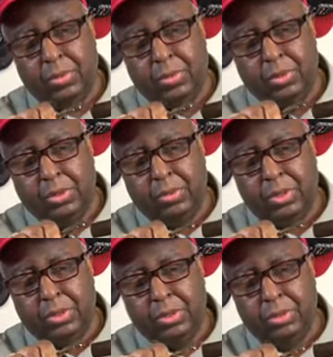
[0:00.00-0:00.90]
As
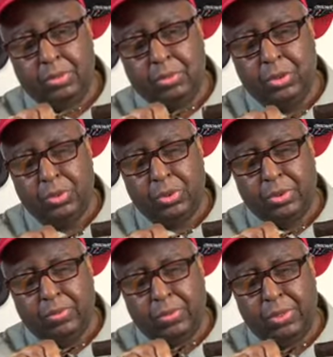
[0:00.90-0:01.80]
always, toasting the
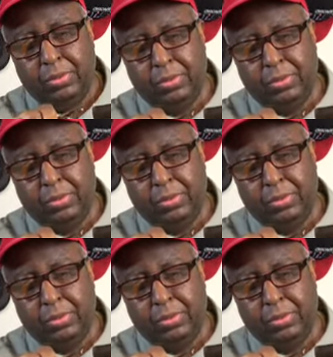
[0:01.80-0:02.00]
foot.